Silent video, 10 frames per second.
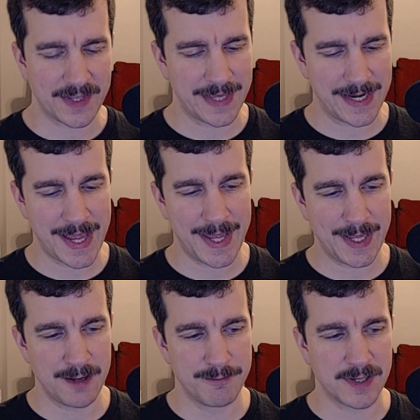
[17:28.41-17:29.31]
that
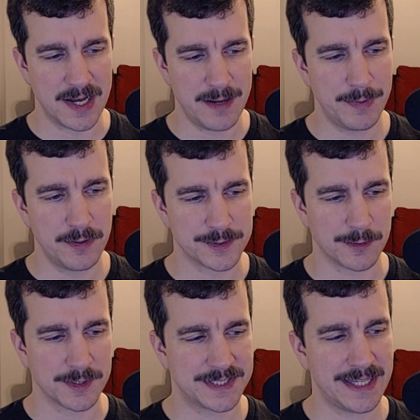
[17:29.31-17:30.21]
have combos
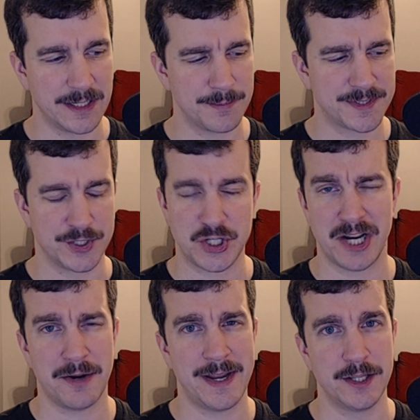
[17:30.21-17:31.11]
or setups to
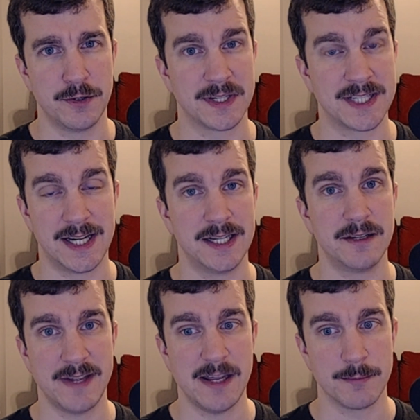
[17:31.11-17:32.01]
generate you a ton
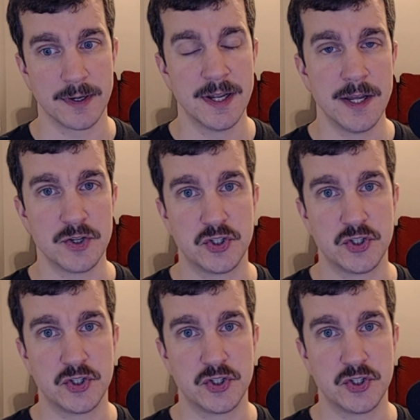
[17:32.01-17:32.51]
of Aember